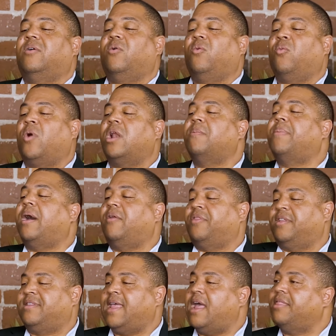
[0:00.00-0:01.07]
What about
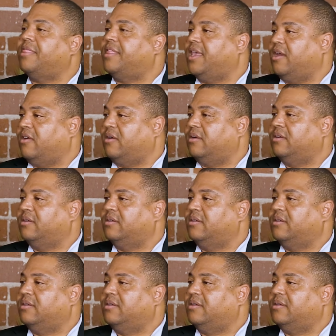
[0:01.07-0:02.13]
the 10th year?
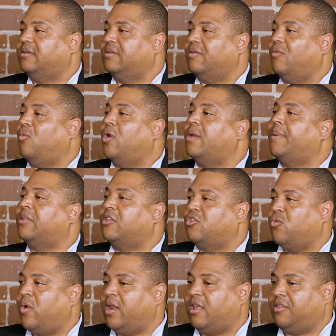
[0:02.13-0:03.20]
What about the
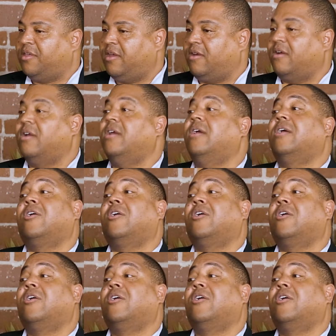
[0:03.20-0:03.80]
20th year?